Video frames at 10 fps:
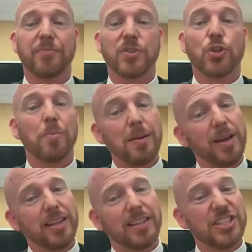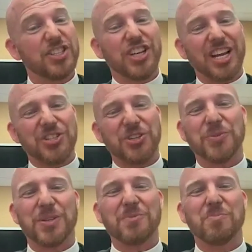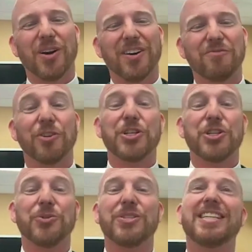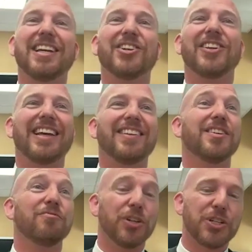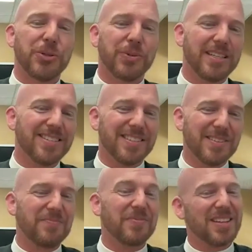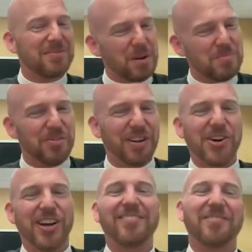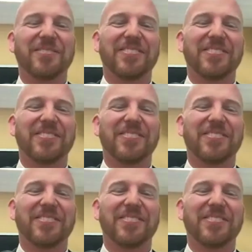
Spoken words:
So maybe this gesture was more virtue signaling than virtuous. But moving on.